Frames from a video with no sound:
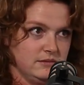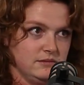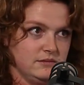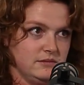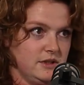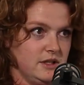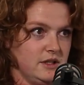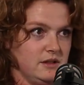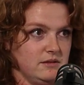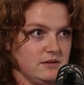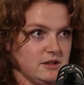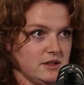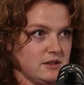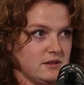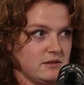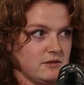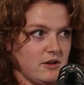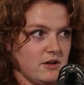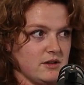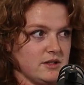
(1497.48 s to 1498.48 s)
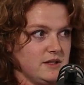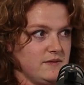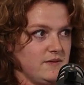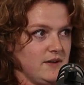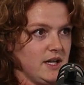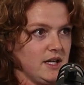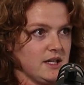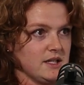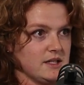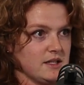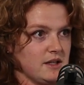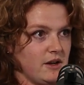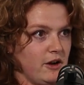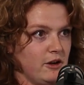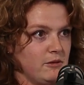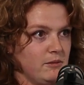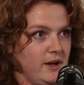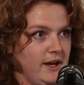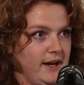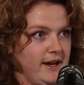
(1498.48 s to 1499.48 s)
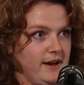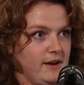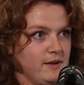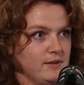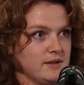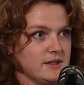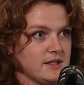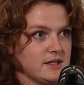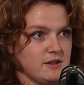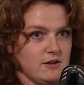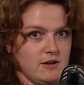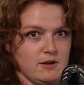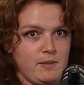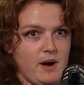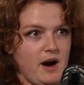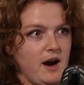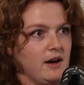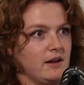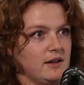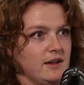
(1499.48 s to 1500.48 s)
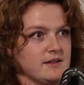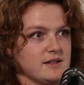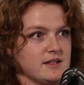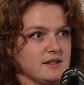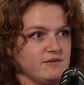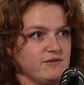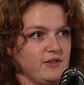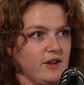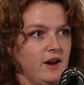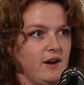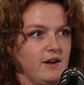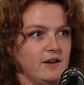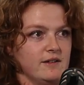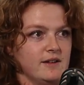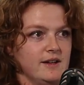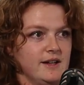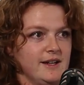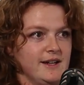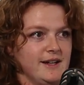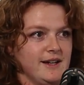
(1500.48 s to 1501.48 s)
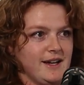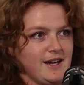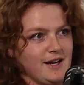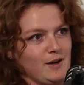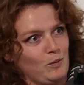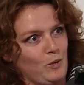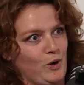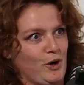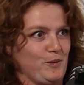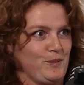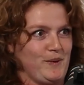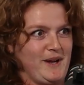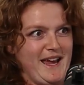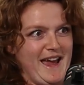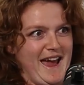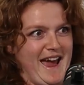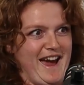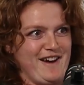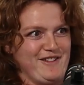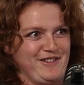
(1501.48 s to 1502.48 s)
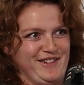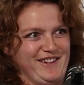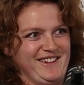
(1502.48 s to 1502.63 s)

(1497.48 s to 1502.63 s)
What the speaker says: you just cross your fingers and hope like hell it's not pyroclastic flow. And what did we have?